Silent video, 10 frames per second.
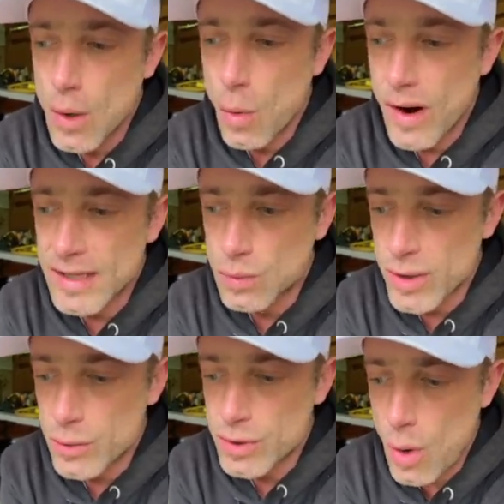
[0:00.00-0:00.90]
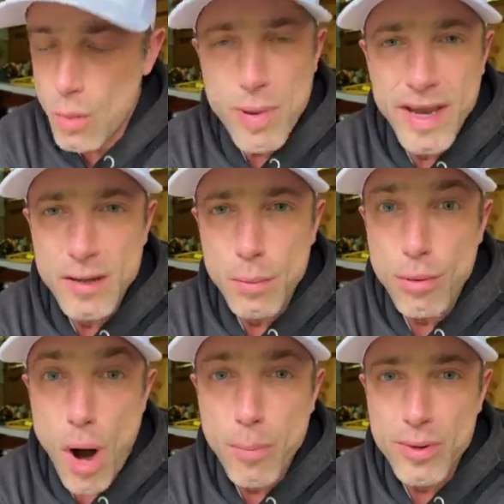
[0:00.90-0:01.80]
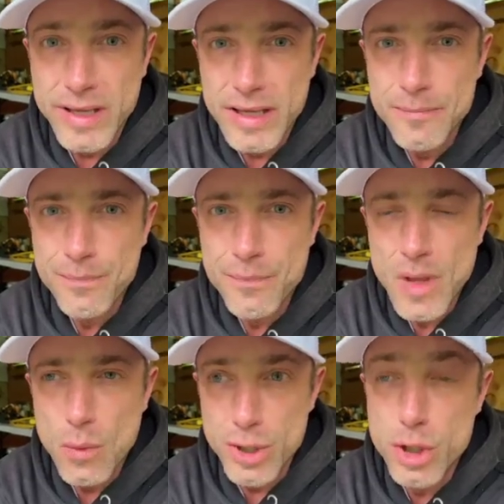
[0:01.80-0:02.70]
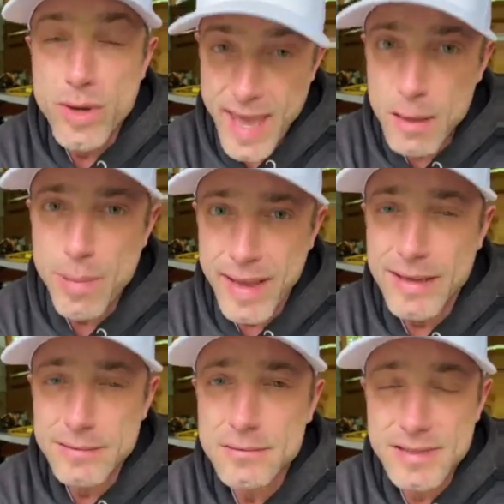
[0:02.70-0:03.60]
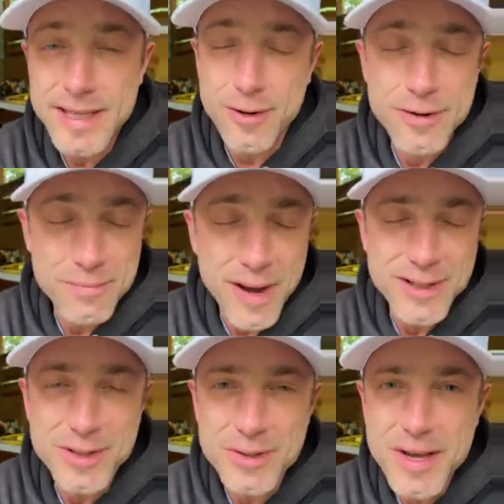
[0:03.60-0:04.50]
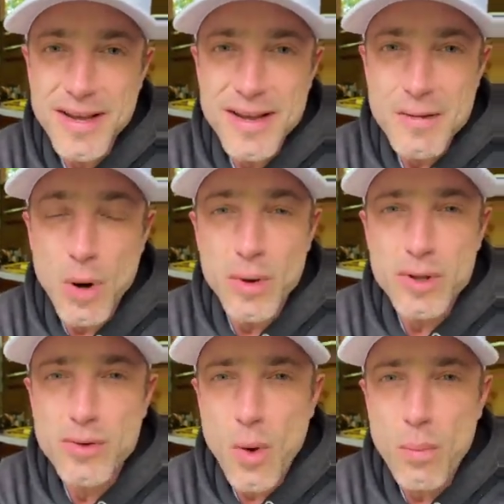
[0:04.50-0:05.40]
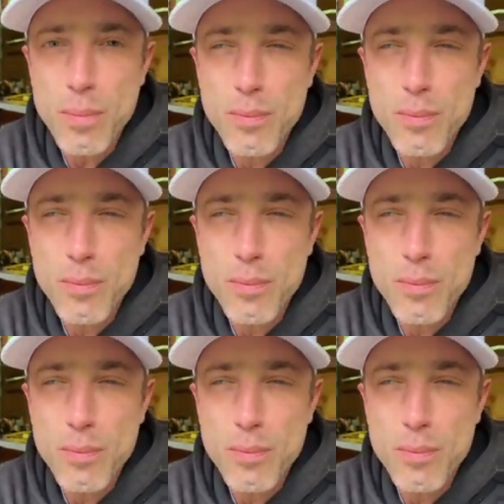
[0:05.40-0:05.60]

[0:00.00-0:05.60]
Whereas when you don't paint it properly, when you can paint cedar, mind you, but when you don't